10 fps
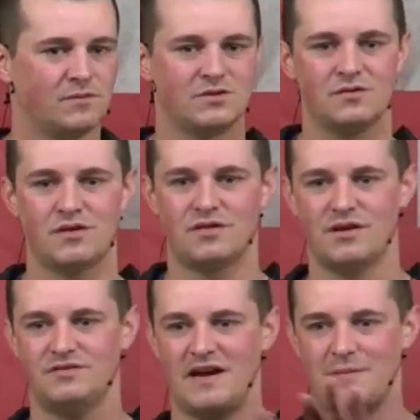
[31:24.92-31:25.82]
We're told the
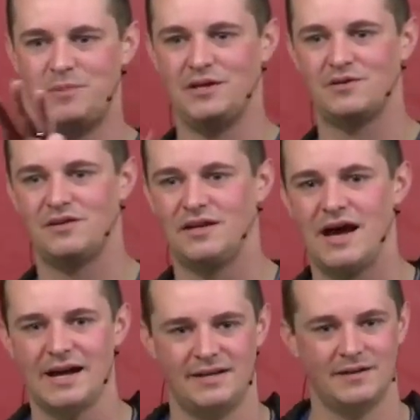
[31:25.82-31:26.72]
third time Peter
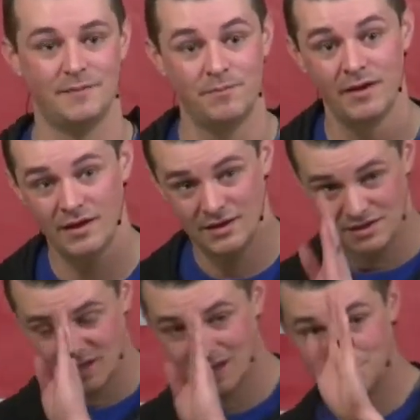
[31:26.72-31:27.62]
denied him,
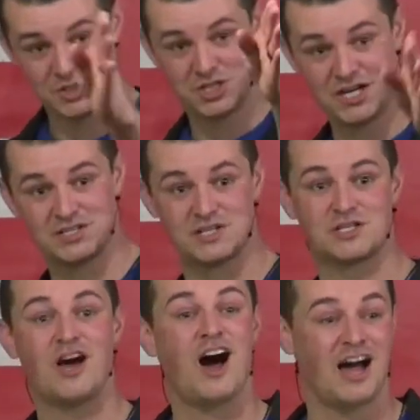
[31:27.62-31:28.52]
him and
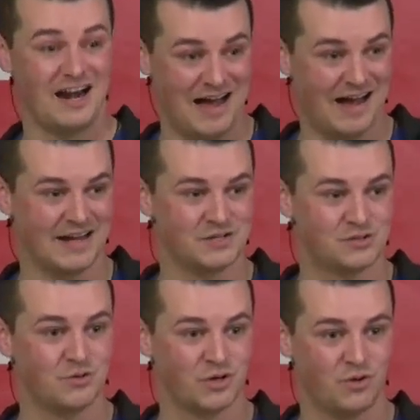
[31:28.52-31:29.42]
Jesus caught
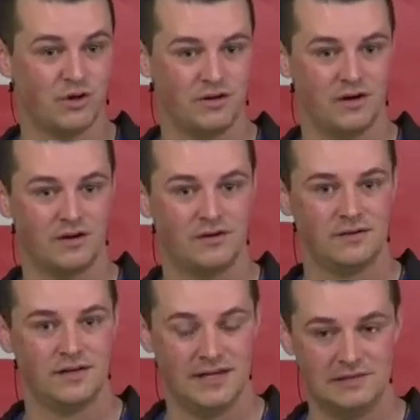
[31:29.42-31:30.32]
eyes through a
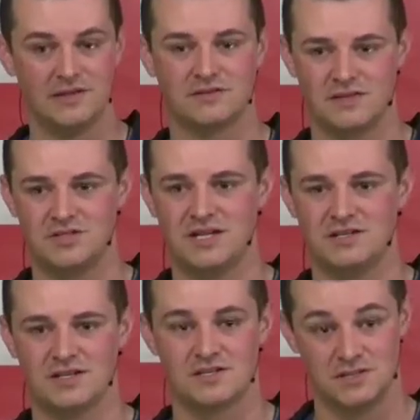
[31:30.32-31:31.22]
courtyard. He looked at
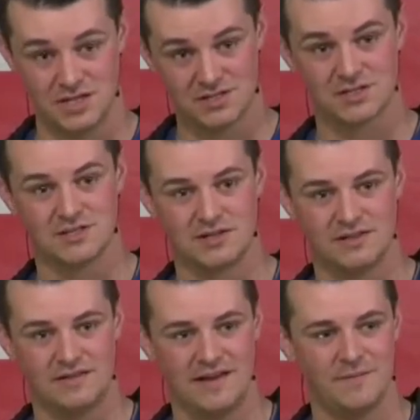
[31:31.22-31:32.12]
Jesus and Jesus
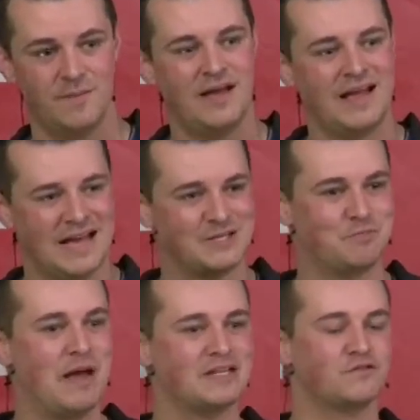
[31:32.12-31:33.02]
looked at him.
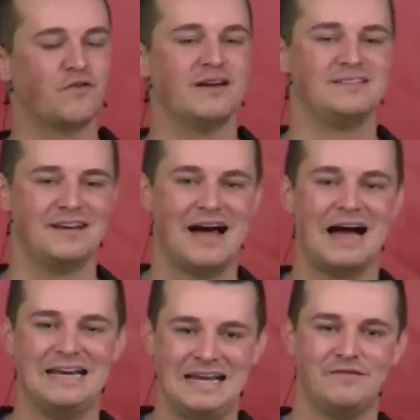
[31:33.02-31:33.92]
His best friend
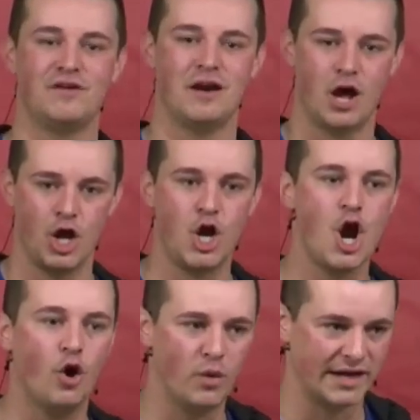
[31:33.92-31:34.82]
denied even
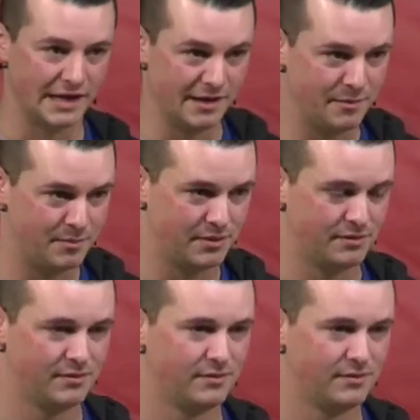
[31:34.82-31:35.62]
knowing him.